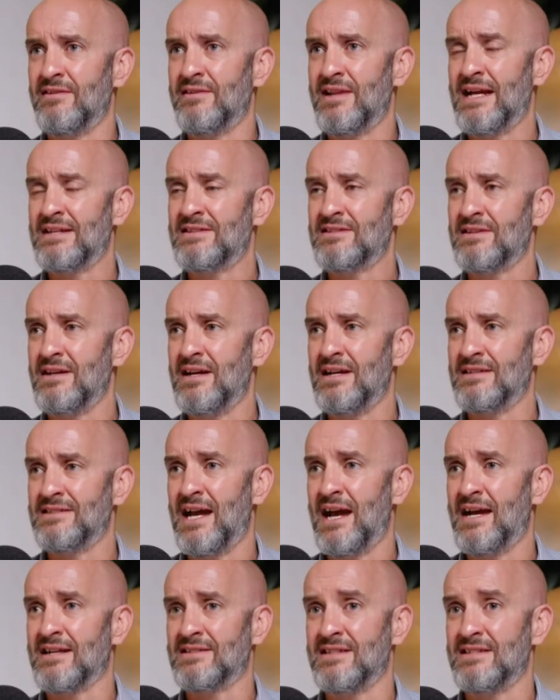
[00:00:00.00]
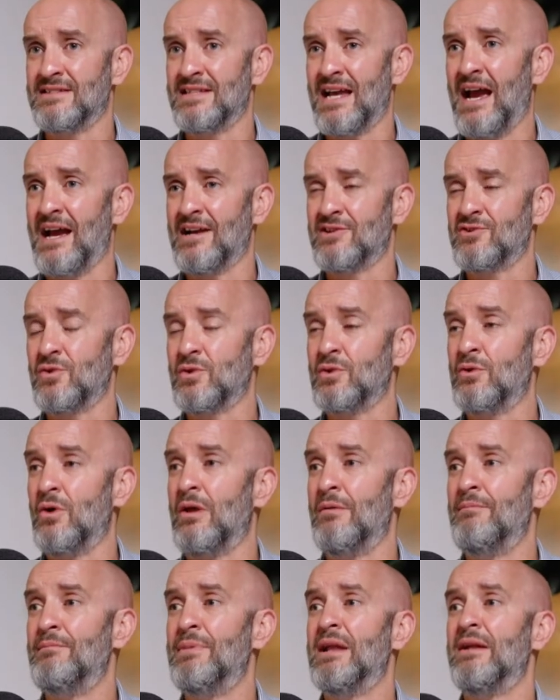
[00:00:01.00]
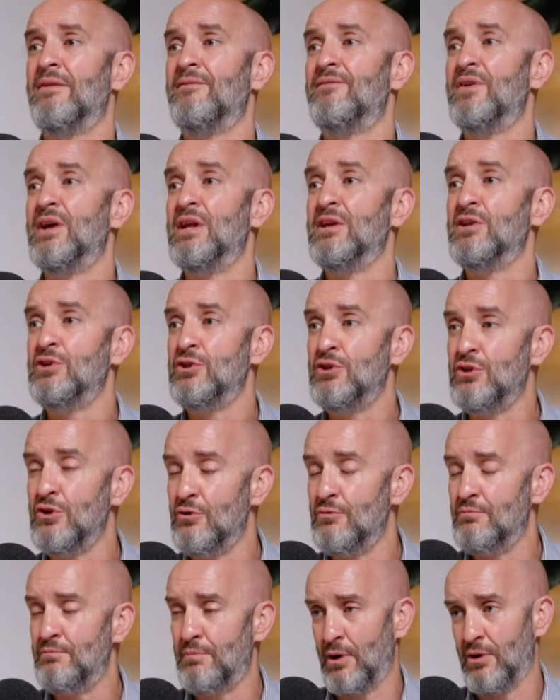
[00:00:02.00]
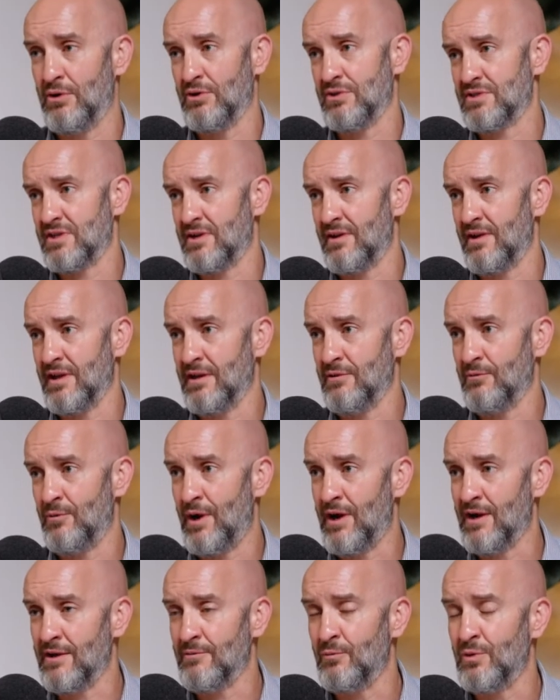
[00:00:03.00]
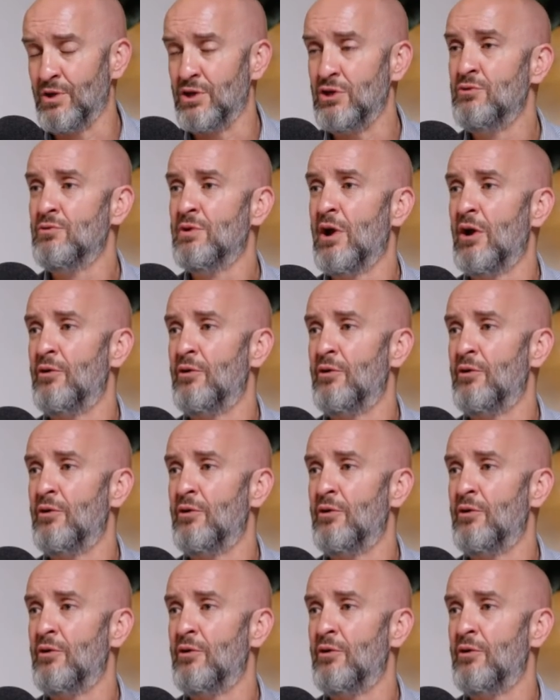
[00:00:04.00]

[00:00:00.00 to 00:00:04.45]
that's a tax that's actually going to benefit you personally, right? When you go